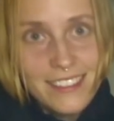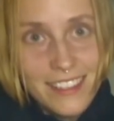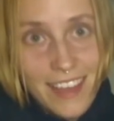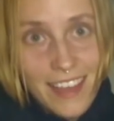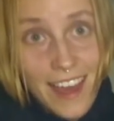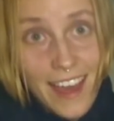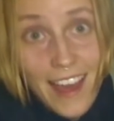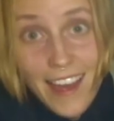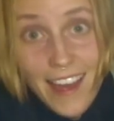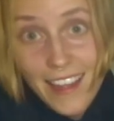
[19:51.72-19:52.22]

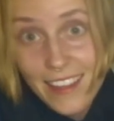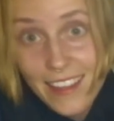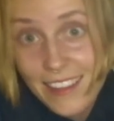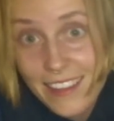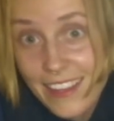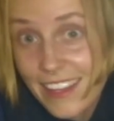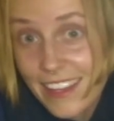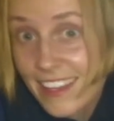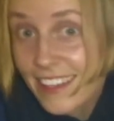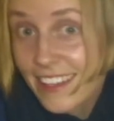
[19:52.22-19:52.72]
yeah,
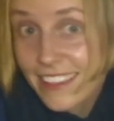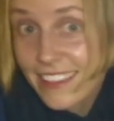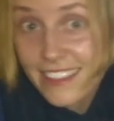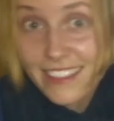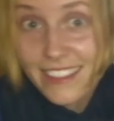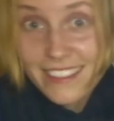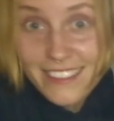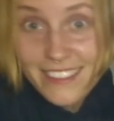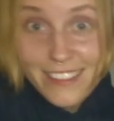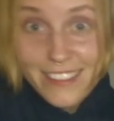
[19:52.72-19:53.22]
like
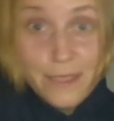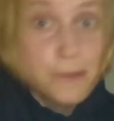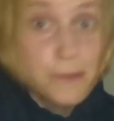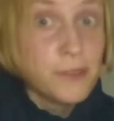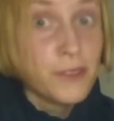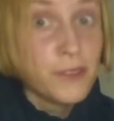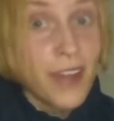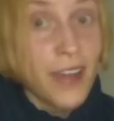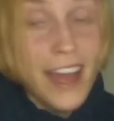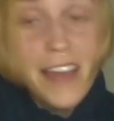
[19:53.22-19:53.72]
and
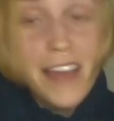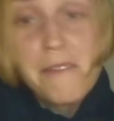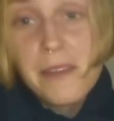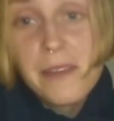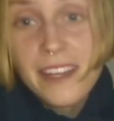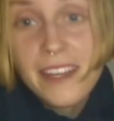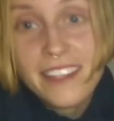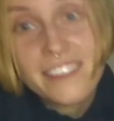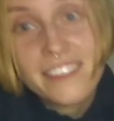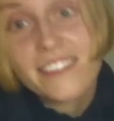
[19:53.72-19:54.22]
subscribe,
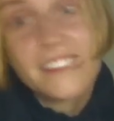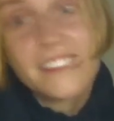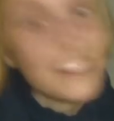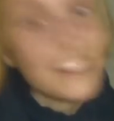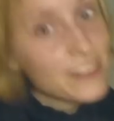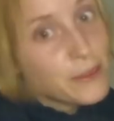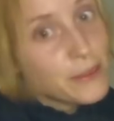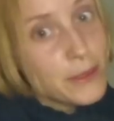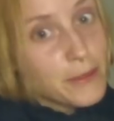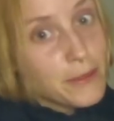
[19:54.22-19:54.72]
I guess
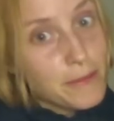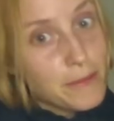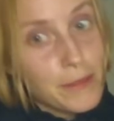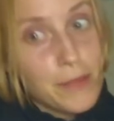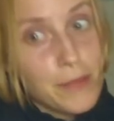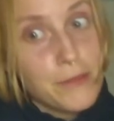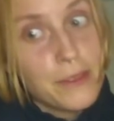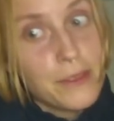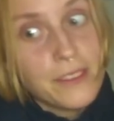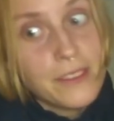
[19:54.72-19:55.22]
that's what
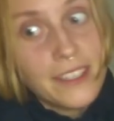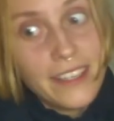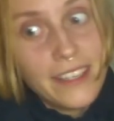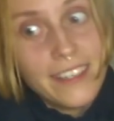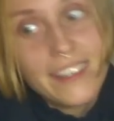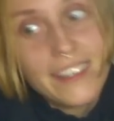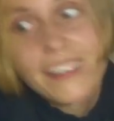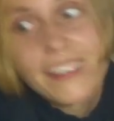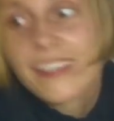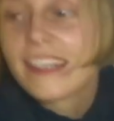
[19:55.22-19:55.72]
people say.
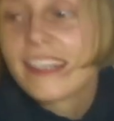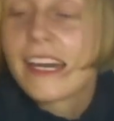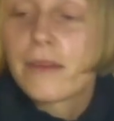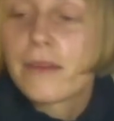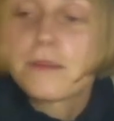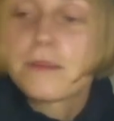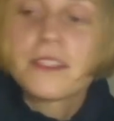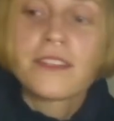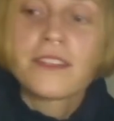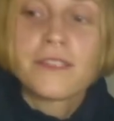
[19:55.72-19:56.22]
I'm
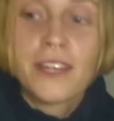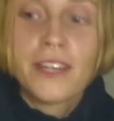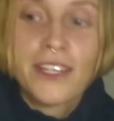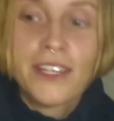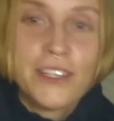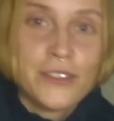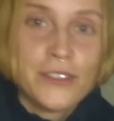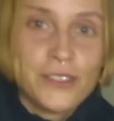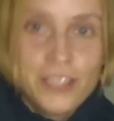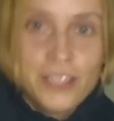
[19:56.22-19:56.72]
still very
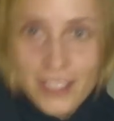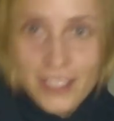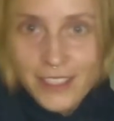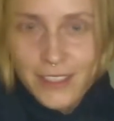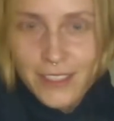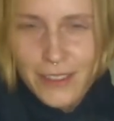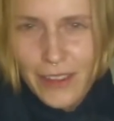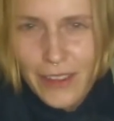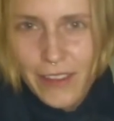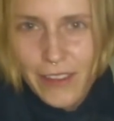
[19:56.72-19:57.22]
new to this,
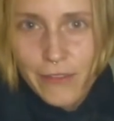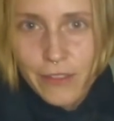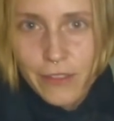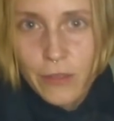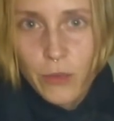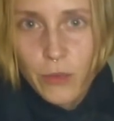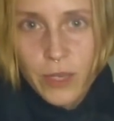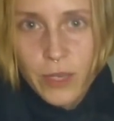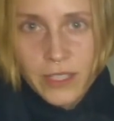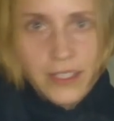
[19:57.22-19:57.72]
so I feel
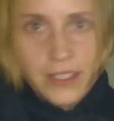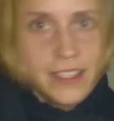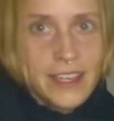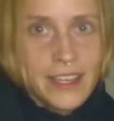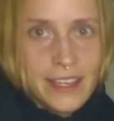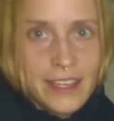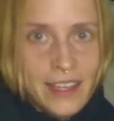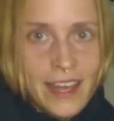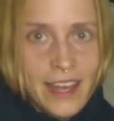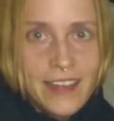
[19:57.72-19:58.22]
weird
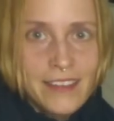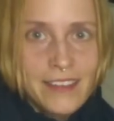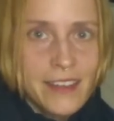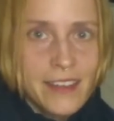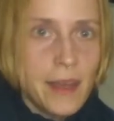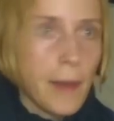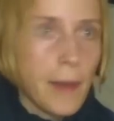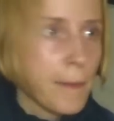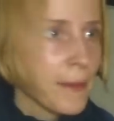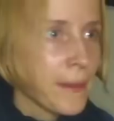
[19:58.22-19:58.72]
saying that,
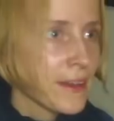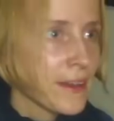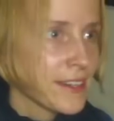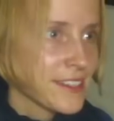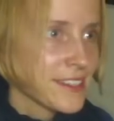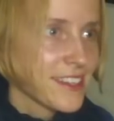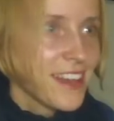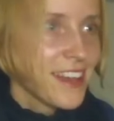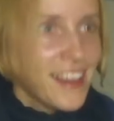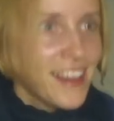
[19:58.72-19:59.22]
but
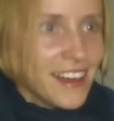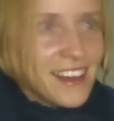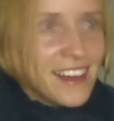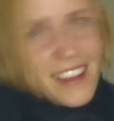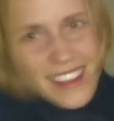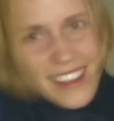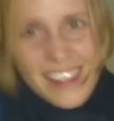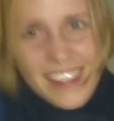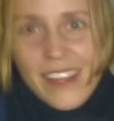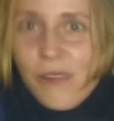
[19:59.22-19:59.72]

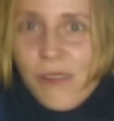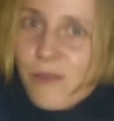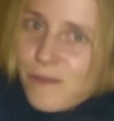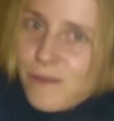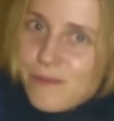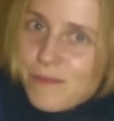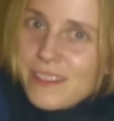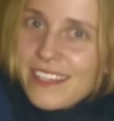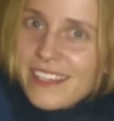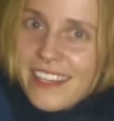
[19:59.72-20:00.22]
it would
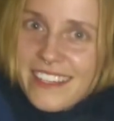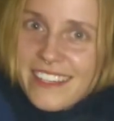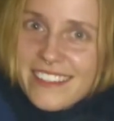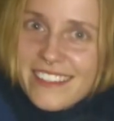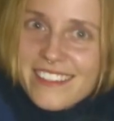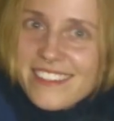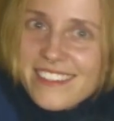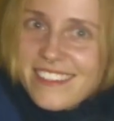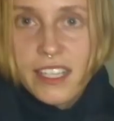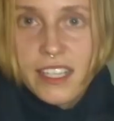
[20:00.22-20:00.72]
be
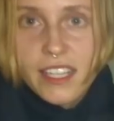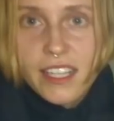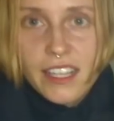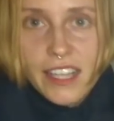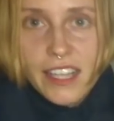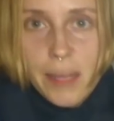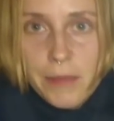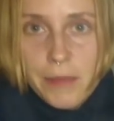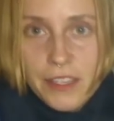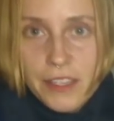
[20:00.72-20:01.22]
nice.
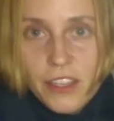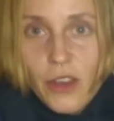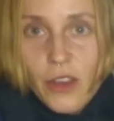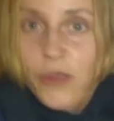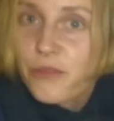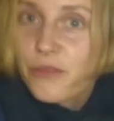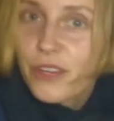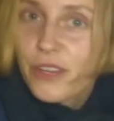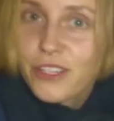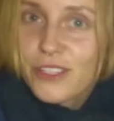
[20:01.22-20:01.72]
Let me know
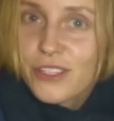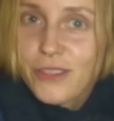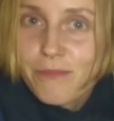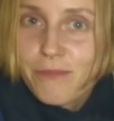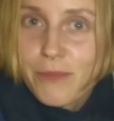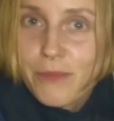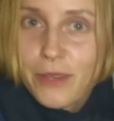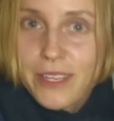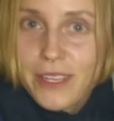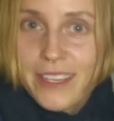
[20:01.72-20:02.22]
if I should
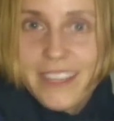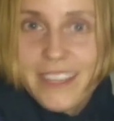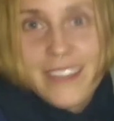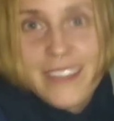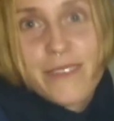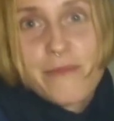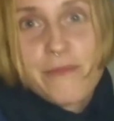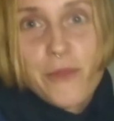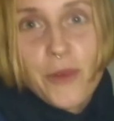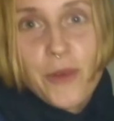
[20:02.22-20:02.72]
make
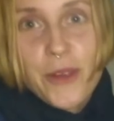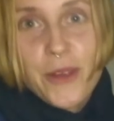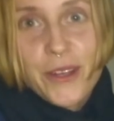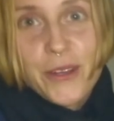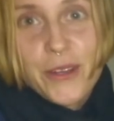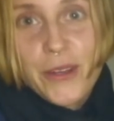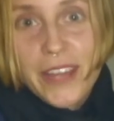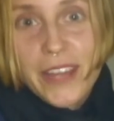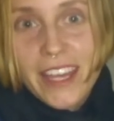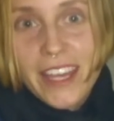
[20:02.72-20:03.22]
more
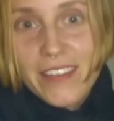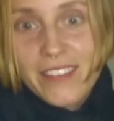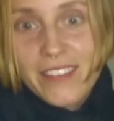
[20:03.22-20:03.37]
cooking